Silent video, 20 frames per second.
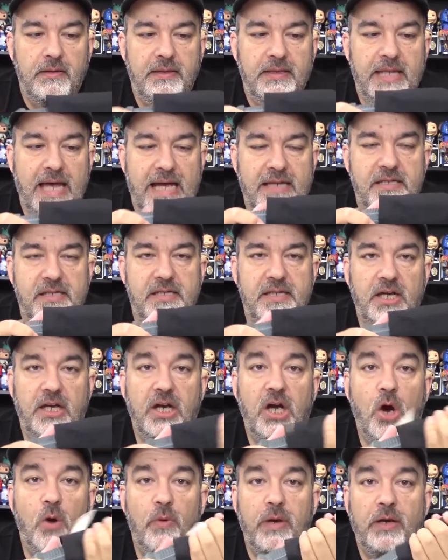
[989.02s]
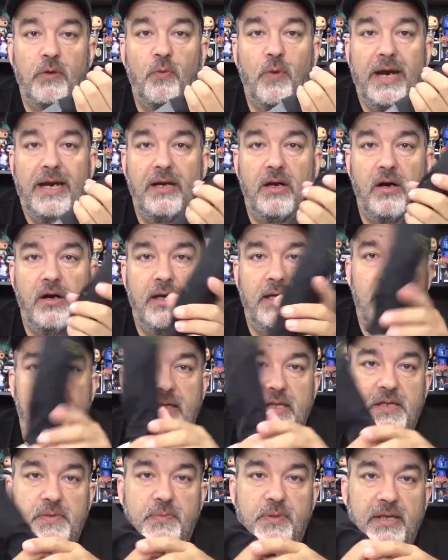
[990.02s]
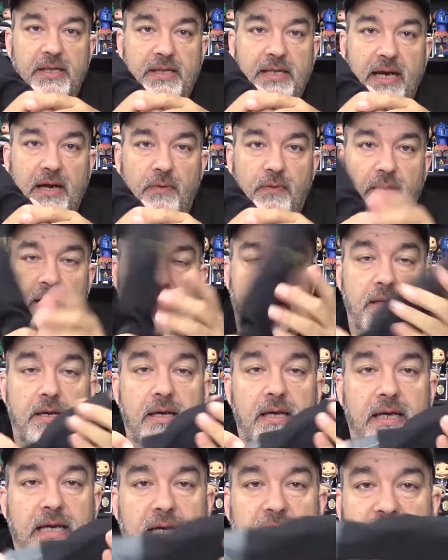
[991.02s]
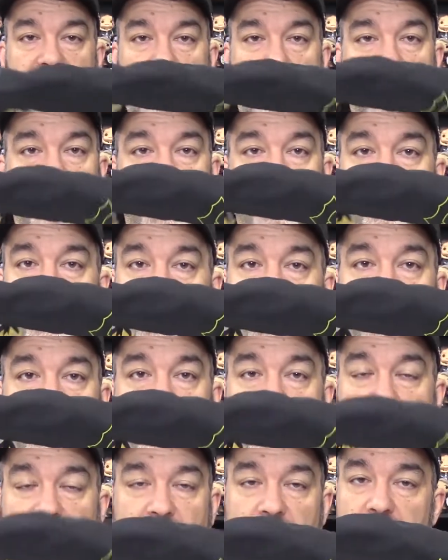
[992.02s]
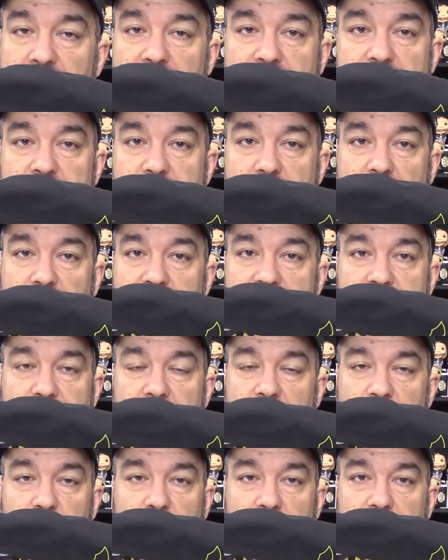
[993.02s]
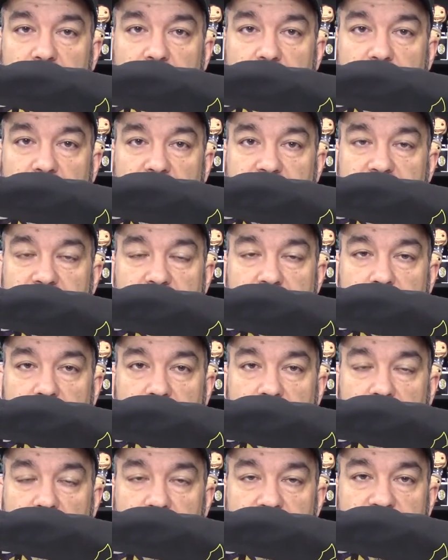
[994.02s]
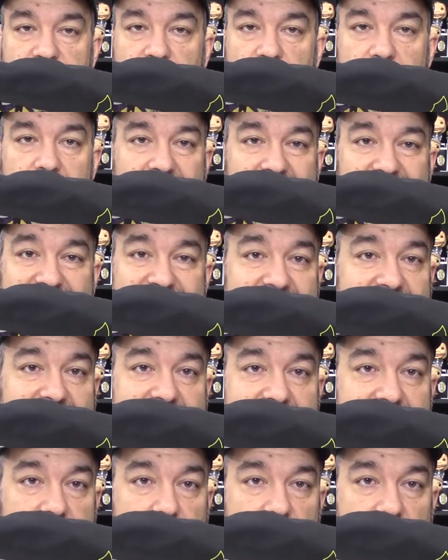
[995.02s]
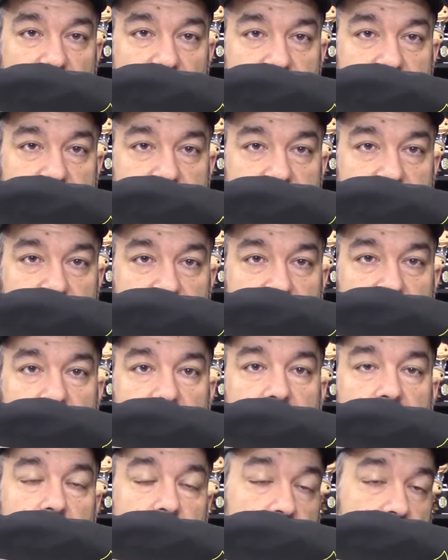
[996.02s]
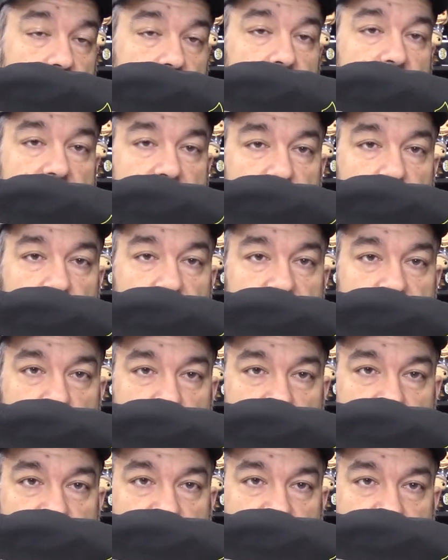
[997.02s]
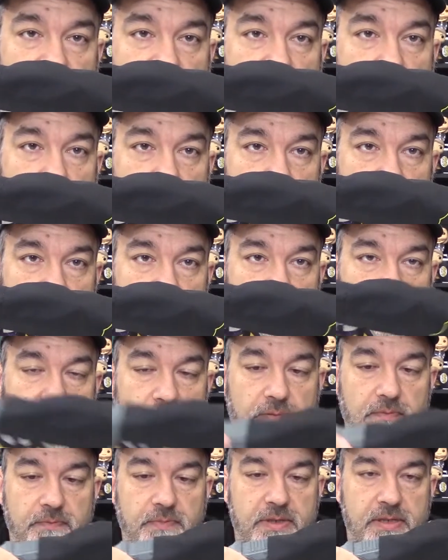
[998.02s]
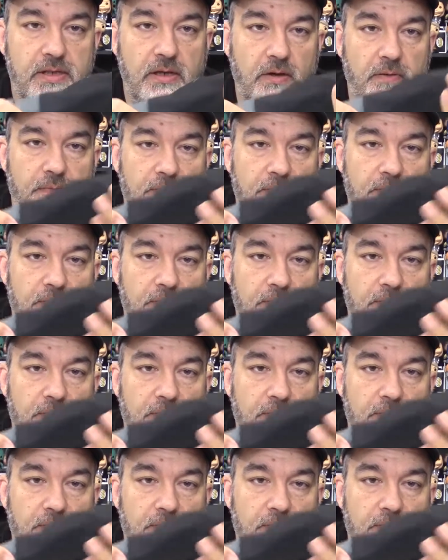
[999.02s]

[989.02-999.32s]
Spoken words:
that's the going rate on it. Let's put it that way. If I'm not willing to, if I don't have this box, I'm not willing to pay $50 for it, and I can't get the box. Guess what? It's worth $50. So